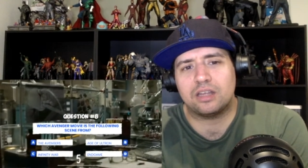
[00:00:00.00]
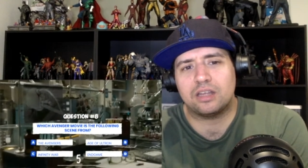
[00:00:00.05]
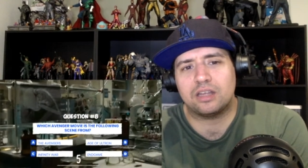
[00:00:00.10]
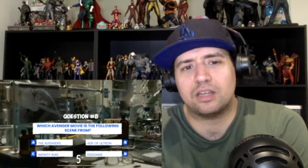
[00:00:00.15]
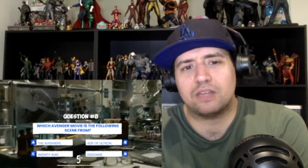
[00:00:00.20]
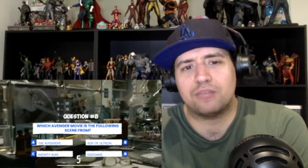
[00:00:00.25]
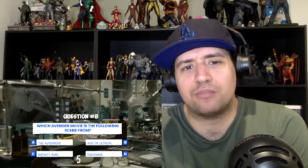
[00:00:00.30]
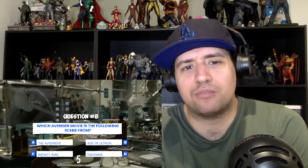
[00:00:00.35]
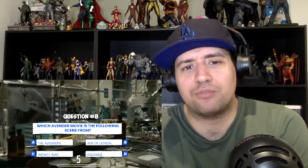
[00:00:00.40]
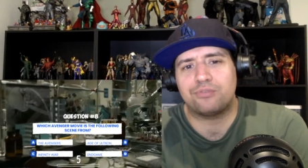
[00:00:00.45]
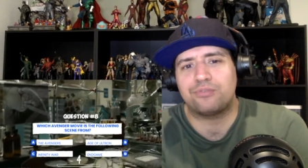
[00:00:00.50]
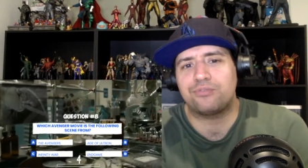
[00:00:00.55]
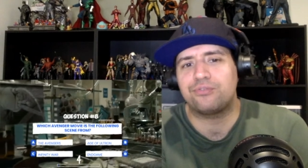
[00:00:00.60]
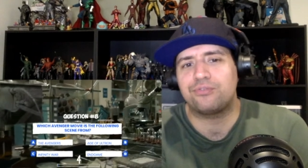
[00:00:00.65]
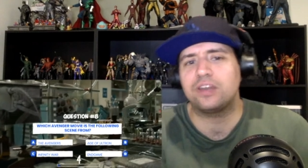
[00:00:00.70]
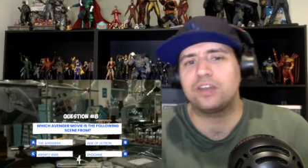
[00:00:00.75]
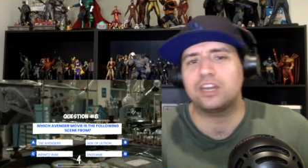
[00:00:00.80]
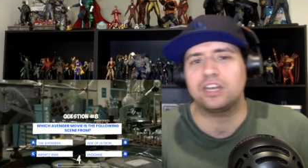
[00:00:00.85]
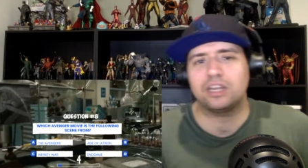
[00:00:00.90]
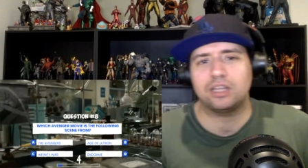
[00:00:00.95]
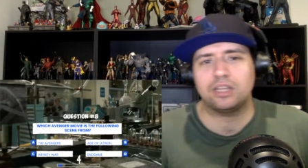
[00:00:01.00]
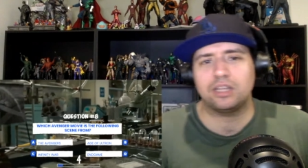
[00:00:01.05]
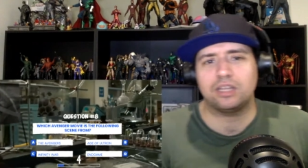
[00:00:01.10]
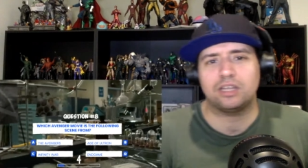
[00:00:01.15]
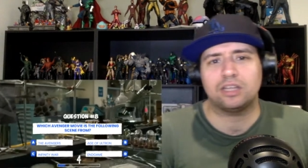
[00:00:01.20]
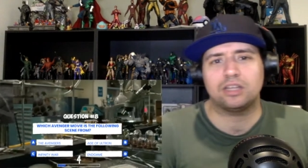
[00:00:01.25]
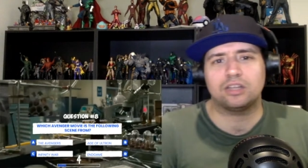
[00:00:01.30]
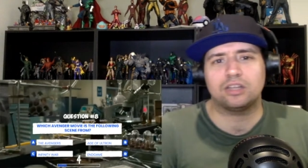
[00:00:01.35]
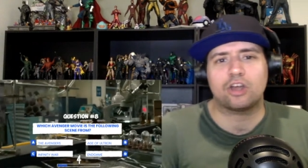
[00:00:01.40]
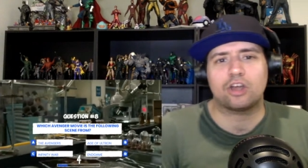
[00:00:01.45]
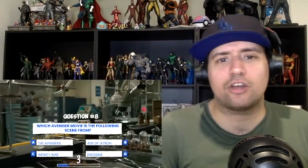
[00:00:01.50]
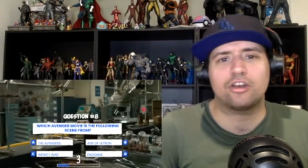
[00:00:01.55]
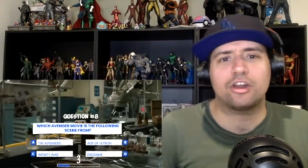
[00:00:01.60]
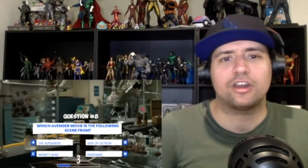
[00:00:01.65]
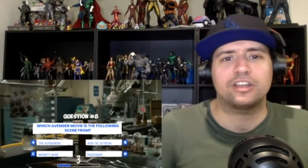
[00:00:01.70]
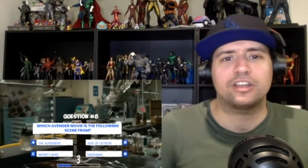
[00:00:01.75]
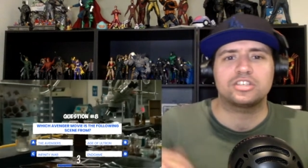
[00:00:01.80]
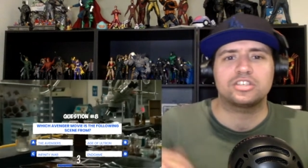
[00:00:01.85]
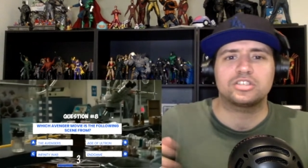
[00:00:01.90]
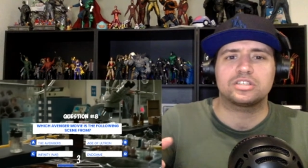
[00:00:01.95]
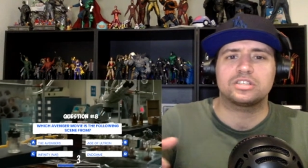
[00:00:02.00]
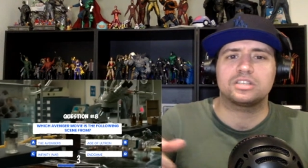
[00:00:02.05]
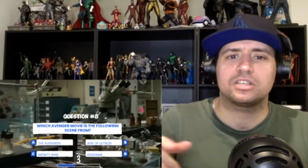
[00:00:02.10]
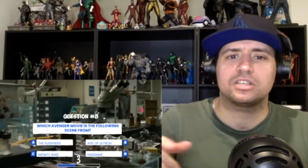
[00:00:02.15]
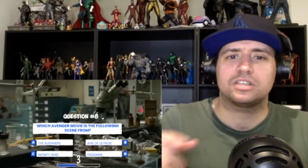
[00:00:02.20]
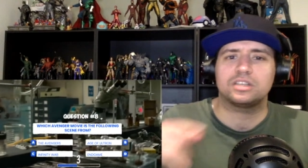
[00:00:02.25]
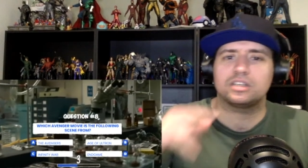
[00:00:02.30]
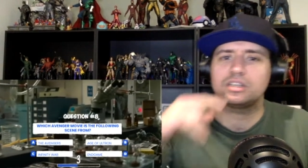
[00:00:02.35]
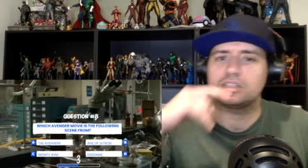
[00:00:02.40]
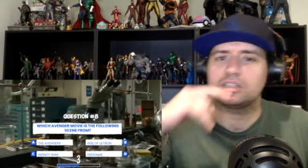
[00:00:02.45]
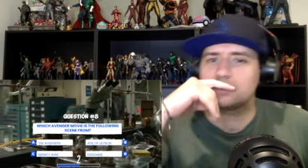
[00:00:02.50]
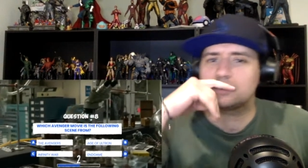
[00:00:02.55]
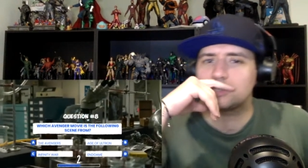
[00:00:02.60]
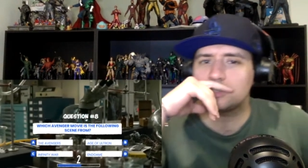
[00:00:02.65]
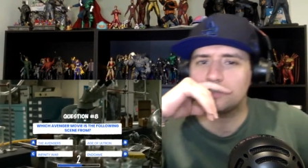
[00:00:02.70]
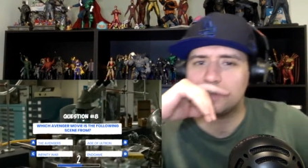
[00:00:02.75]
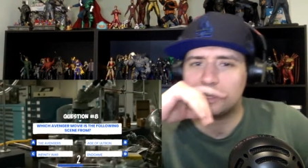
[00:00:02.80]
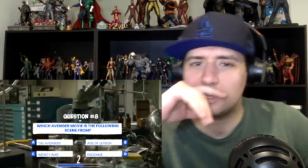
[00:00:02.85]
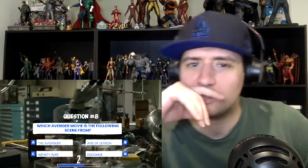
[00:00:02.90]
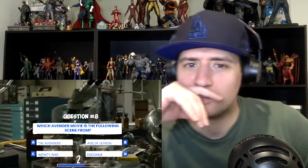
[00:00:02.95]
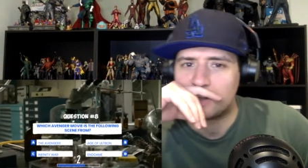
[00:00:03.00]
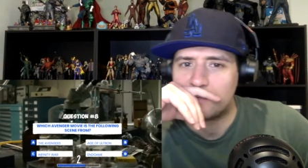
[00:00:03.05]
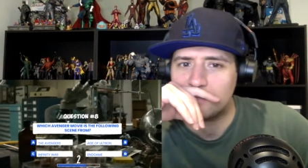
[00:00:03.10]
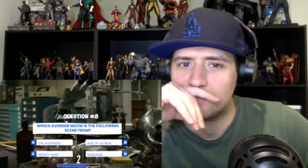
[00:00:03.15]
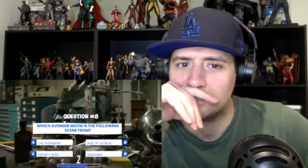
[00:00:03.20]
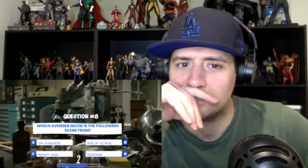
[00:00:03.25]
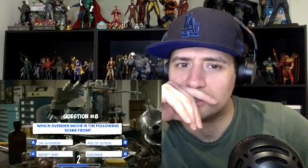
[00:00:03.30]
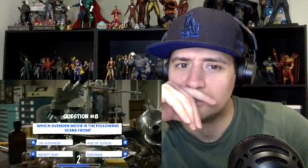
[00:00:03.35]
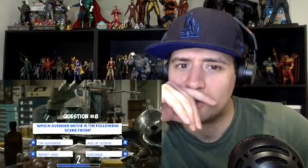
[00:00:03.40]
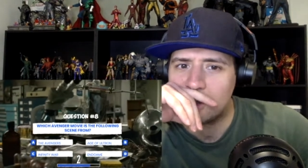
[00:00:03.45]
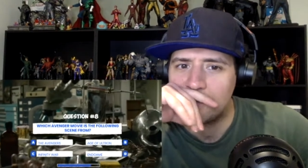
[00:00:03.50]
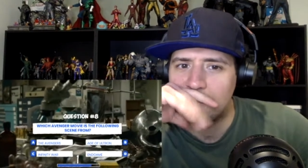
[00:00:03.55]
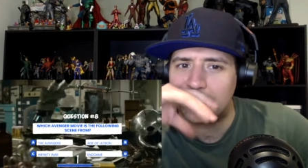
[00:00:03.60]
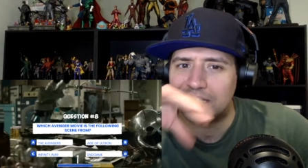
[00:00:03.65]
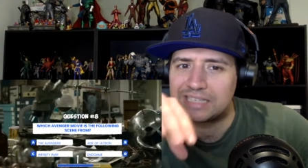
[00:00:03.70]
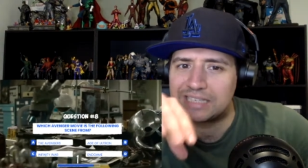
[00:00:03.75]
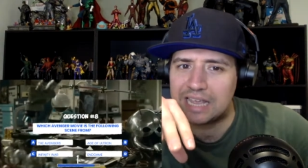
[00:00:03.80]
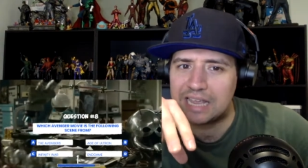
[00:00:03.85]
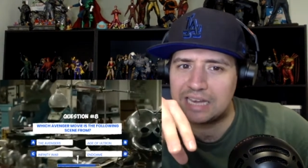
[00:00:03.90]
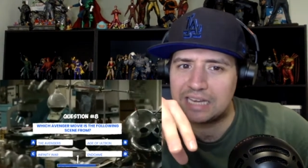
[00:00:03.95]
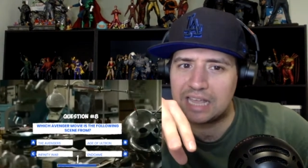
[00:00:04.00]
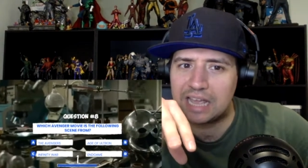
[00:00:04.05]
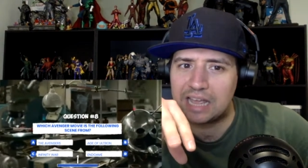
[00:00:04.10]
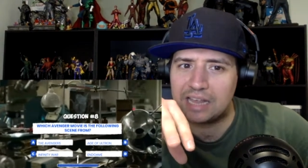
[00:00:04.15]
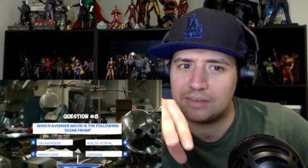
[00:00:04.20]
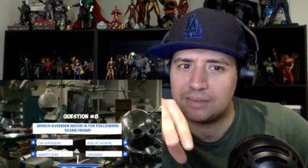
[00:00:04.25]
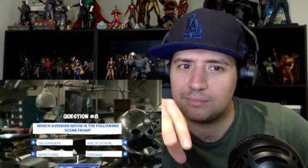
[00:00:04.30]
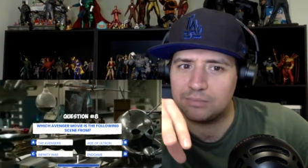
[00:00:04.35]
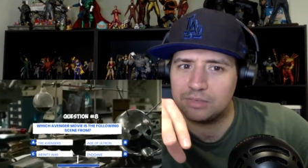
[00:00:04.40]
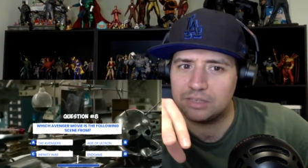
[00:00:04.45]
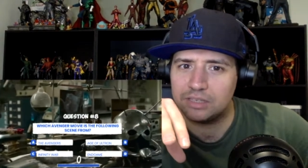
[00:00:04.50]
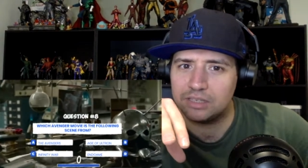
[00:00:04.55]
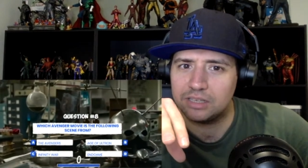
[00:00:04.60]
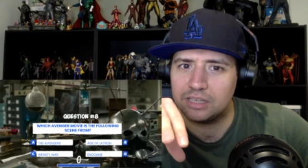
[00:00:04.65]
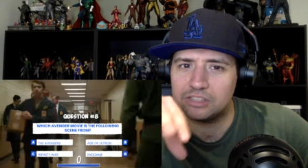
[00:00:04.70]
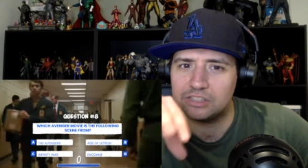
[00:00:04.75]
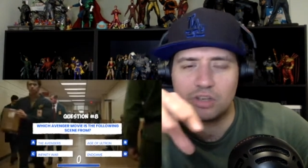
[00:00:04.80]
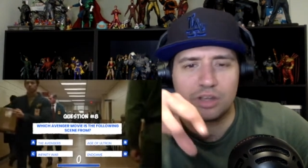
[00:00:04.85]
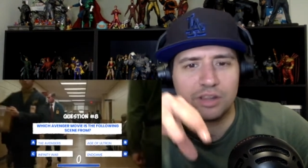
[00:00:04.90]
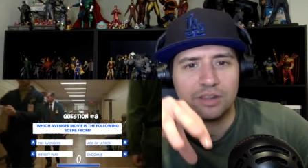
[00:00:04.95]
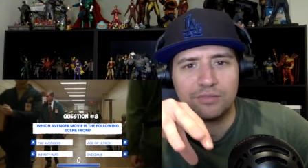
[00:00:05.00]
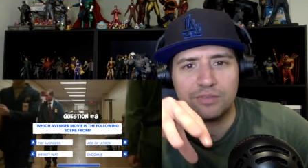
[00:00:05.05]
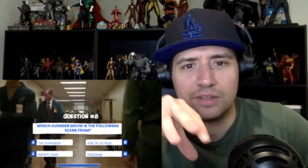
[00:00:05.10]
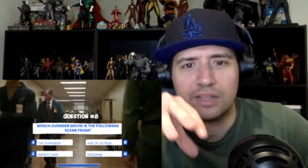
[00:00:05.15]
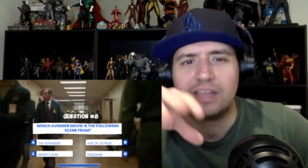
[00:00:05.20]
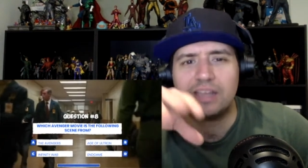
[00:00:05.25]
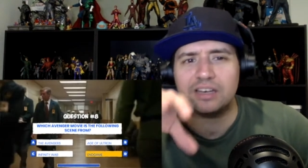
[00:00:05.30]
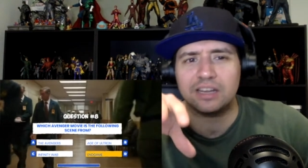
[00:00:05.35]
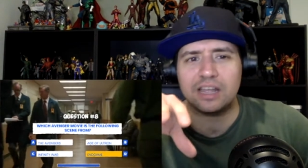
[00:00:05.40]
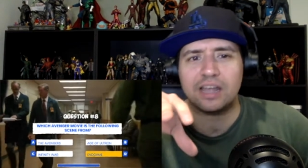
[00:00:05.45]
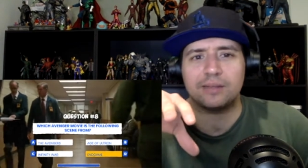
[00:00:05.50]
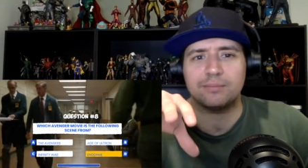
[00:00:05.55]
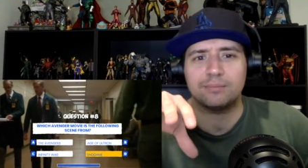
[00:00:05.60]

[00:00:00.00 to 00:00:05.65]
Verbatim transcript: Infinity. No, no. Is, this when they travel to time? That's Endgame. I mean, of course, Endgame.